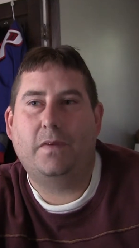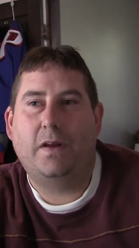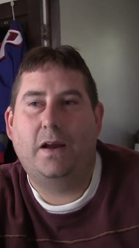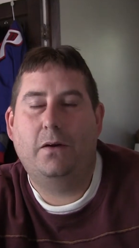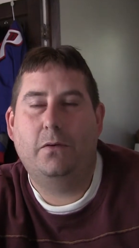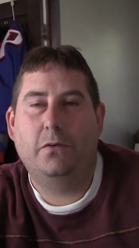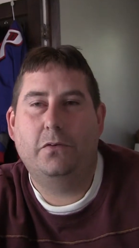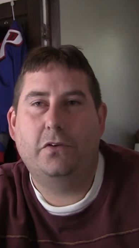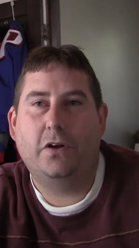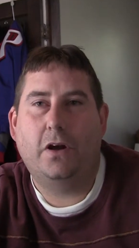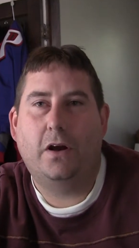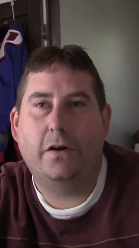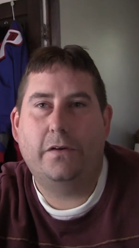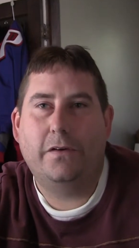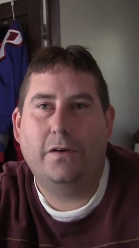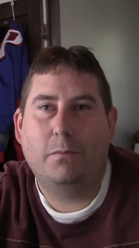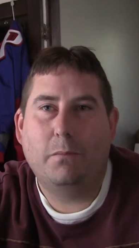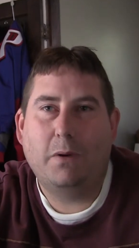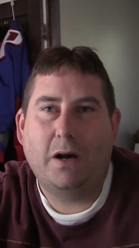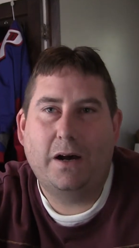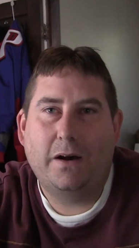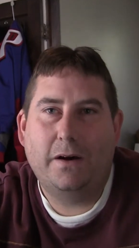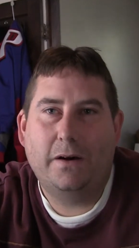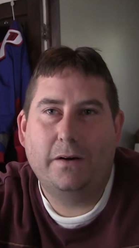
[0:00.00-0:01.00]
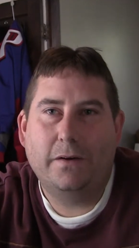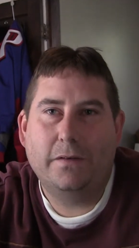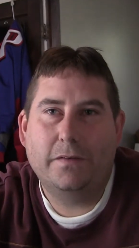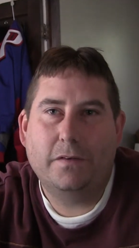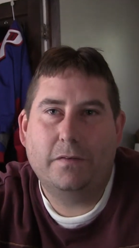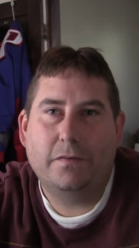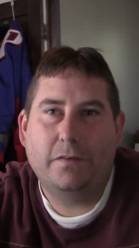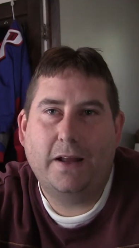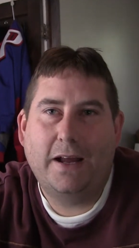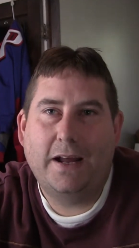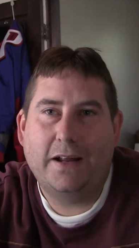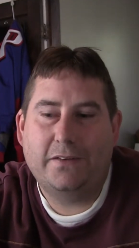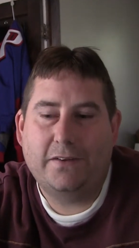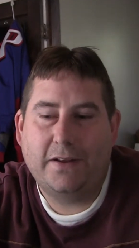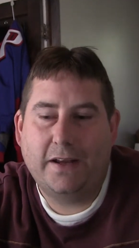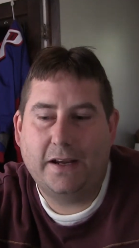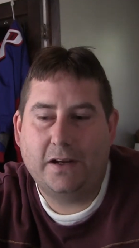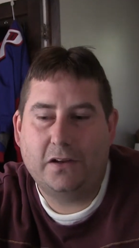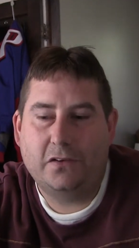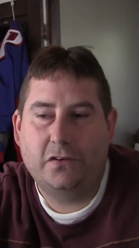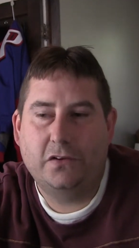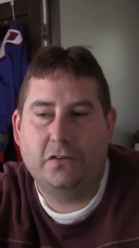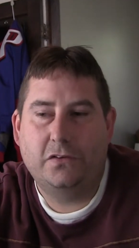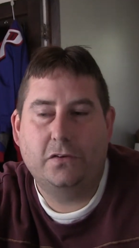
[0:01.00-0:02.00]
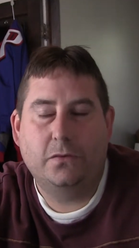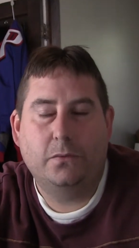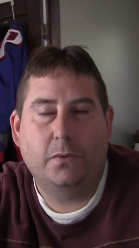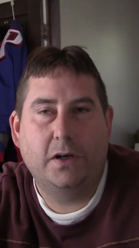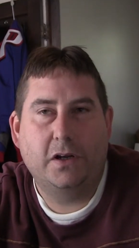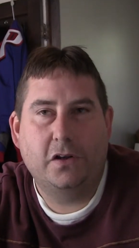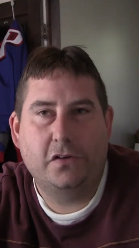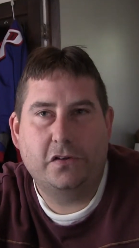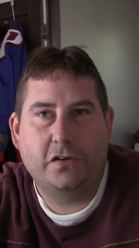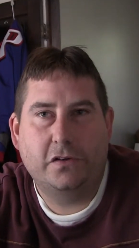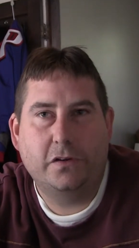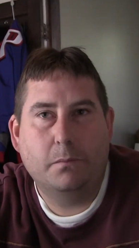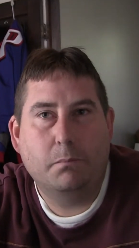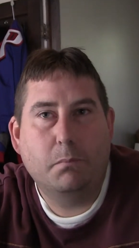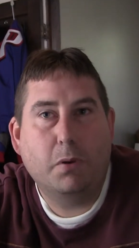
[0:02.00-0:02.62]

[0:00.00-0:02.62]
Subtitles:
I was talking about the flat tax situation.